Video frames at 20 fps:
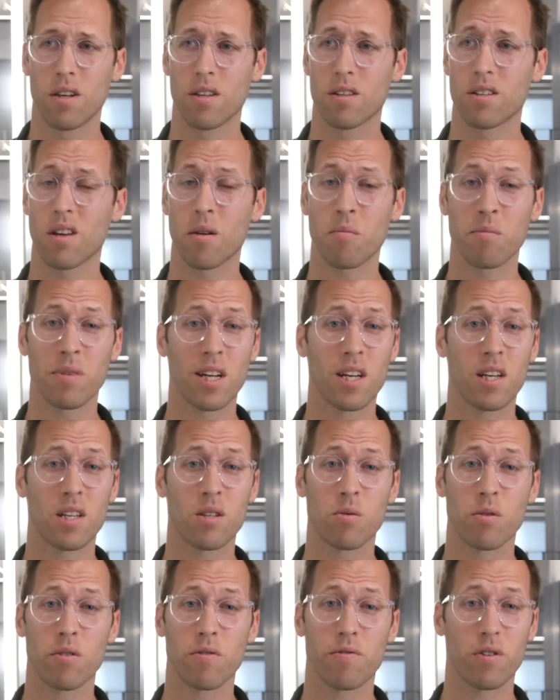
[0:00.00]
Some
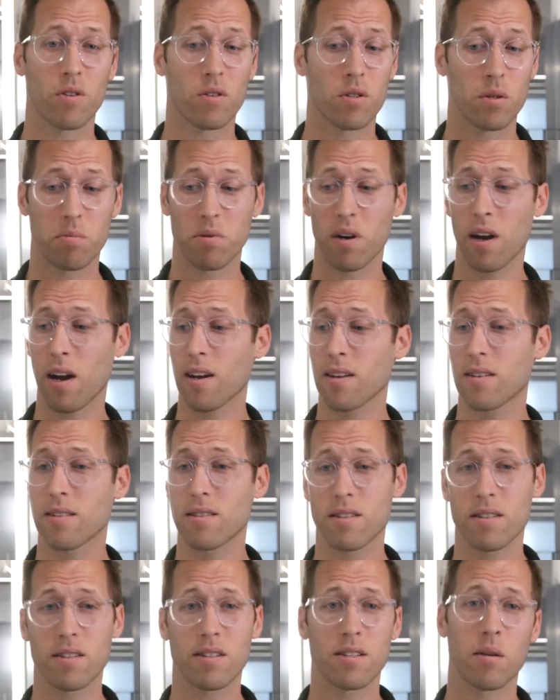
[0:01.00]
days we feel
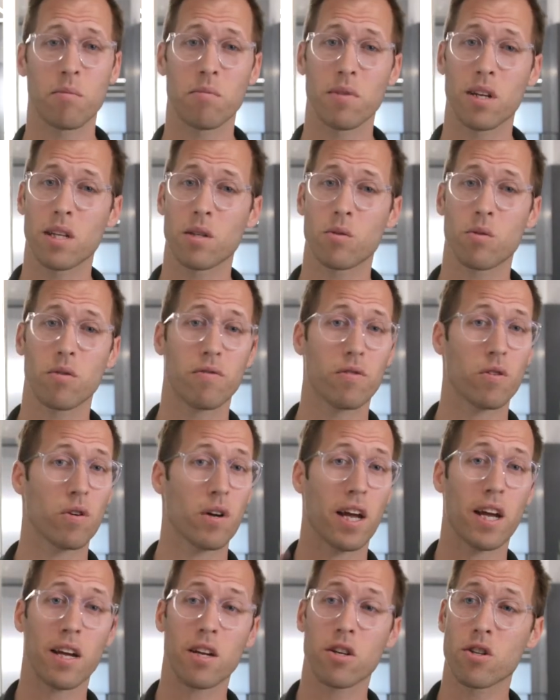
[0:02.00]
depressed, and some days we feel
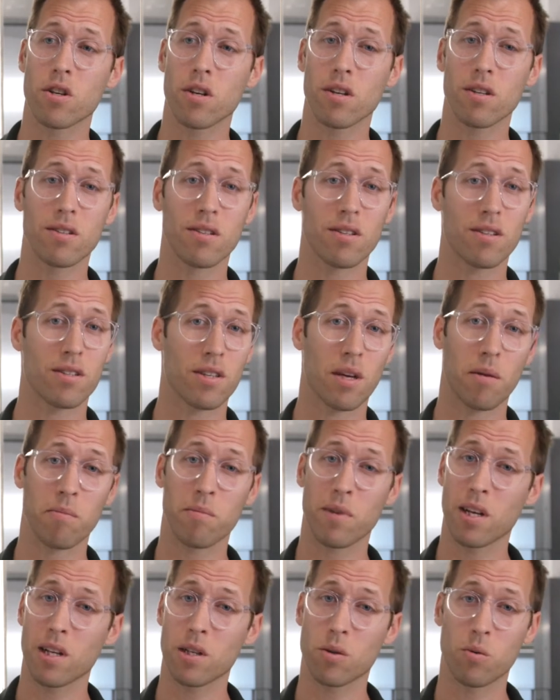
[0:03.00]
anxious, and some
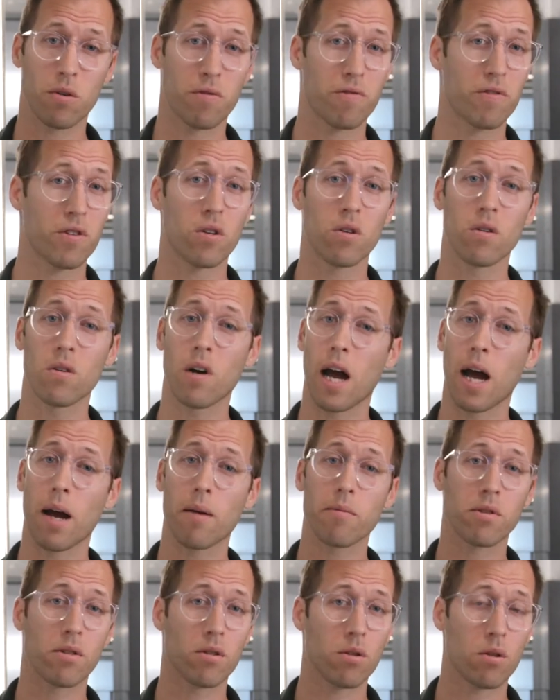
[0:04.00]
days we feel
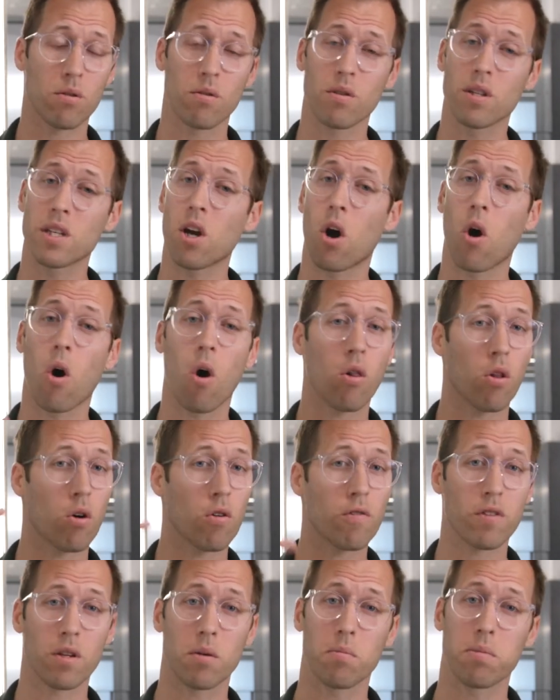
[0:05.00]
absolutely all
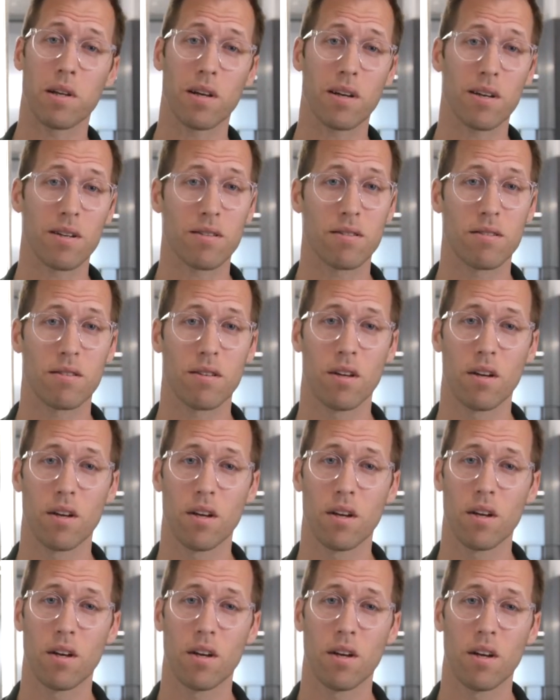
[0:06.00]
over the place.
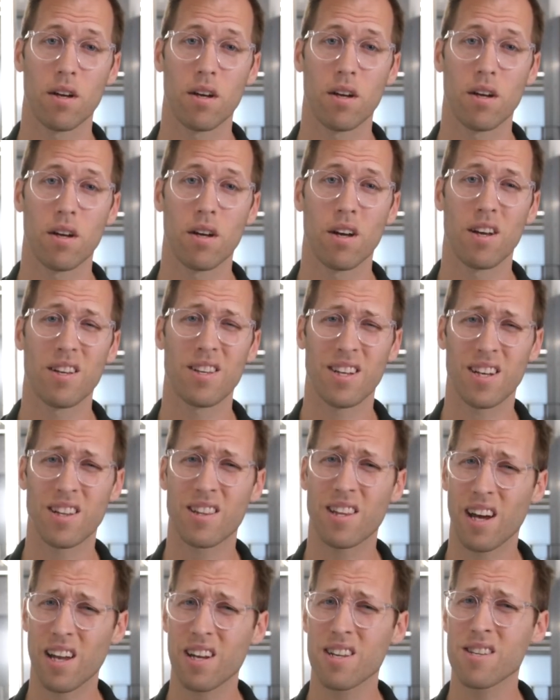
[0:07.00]
And yet
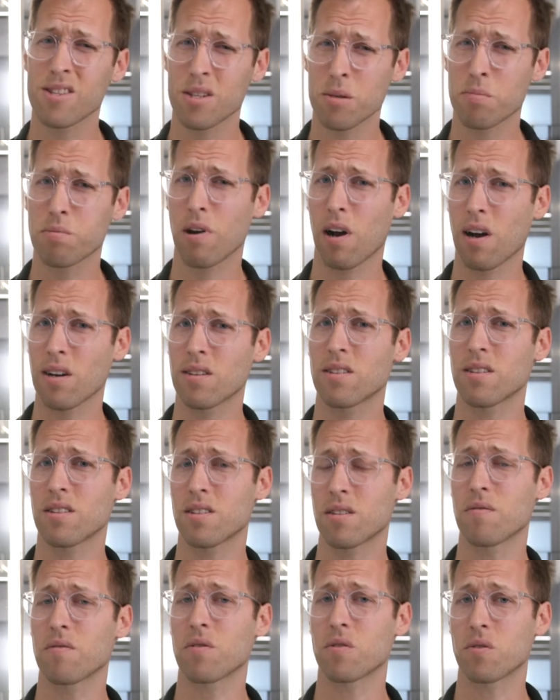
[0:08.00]
that is the
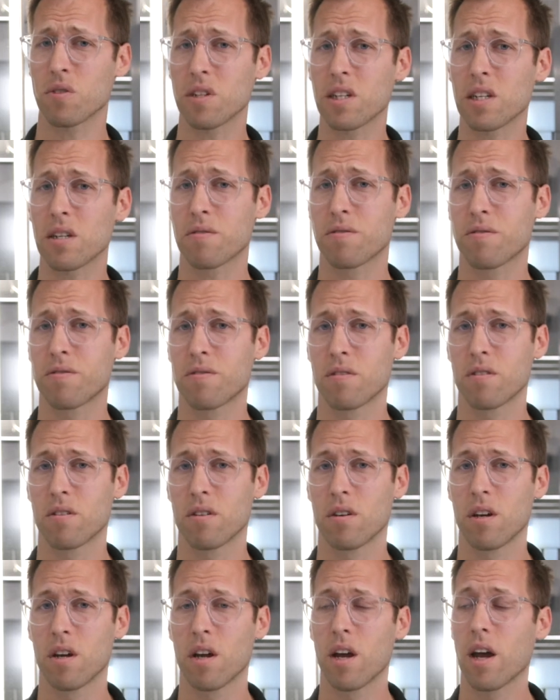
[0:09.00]
process of grief.
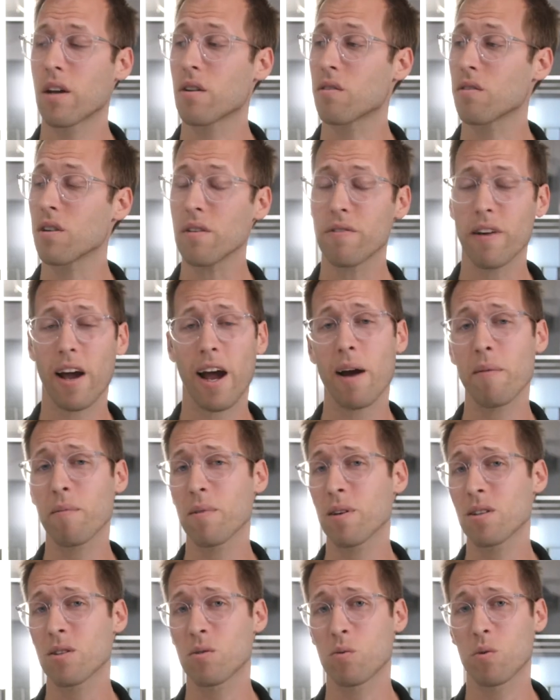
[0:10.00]
And grief
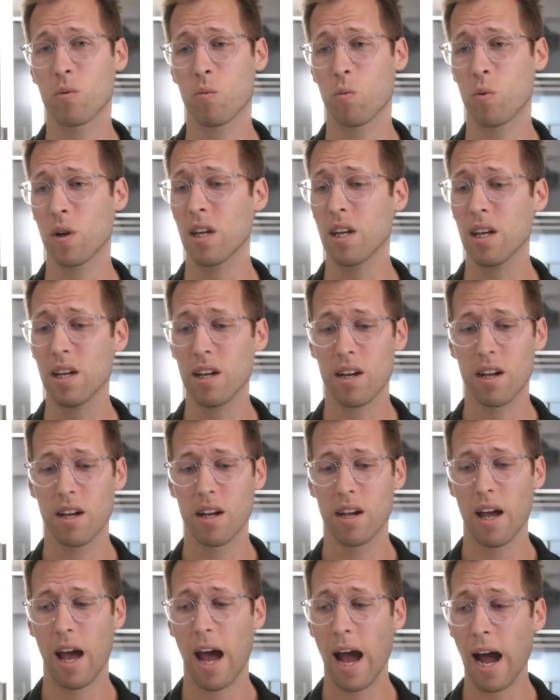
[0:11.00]
happens when we
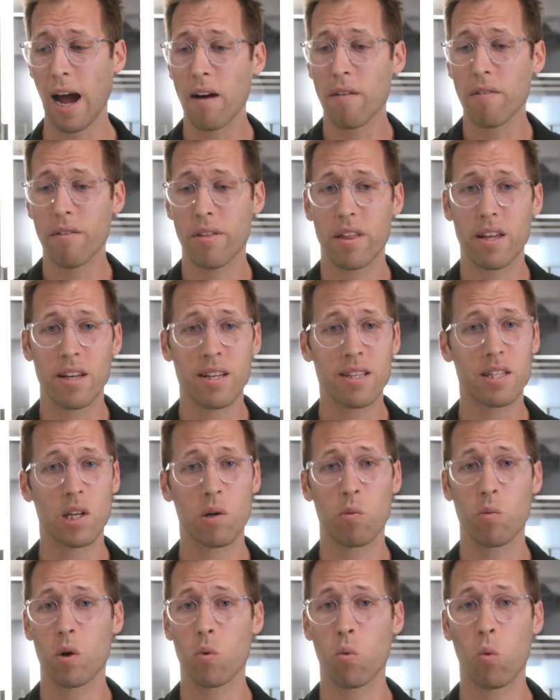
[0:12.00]
have things
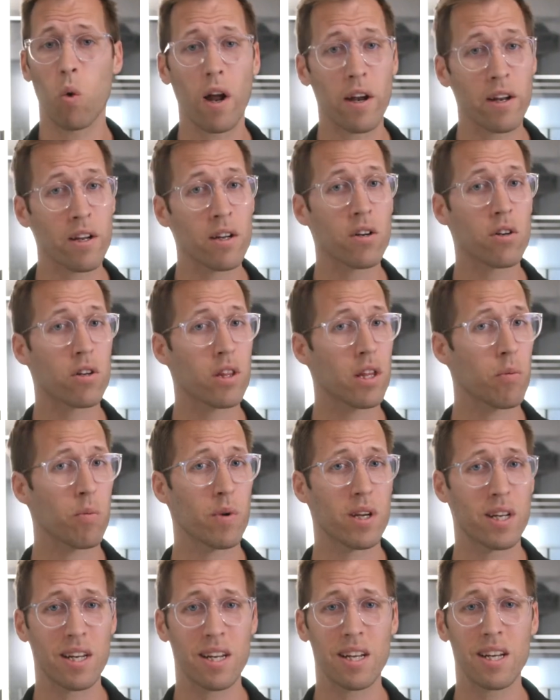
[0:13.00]
that we wanted or that
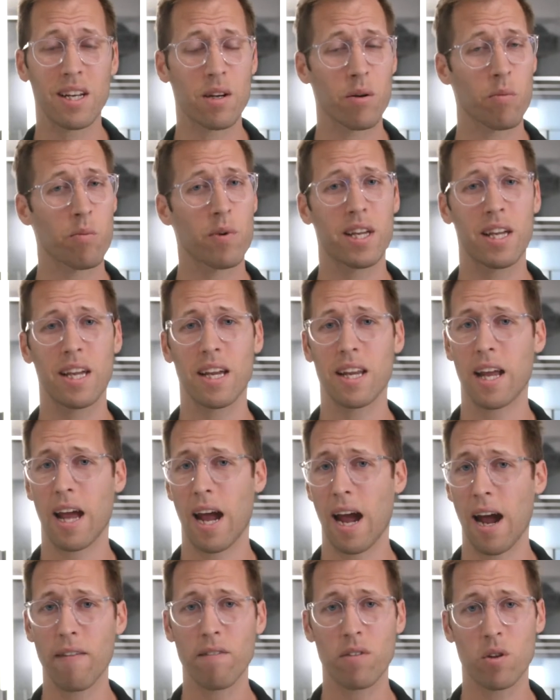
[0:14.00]
we needed and we can't
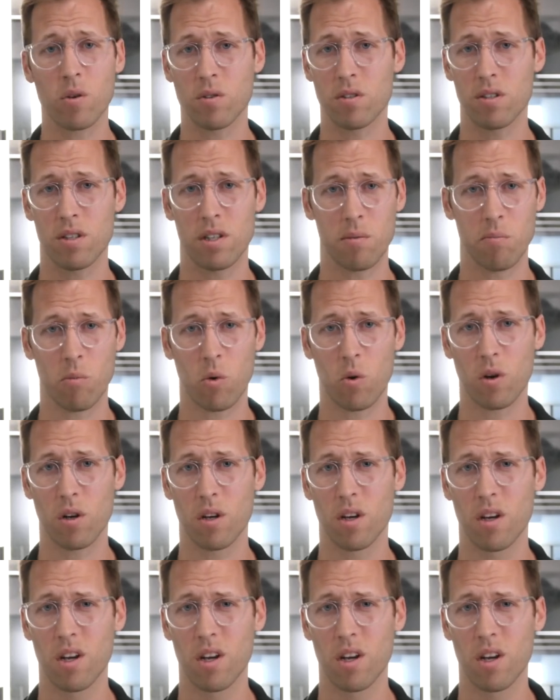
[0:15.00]
have those anymore.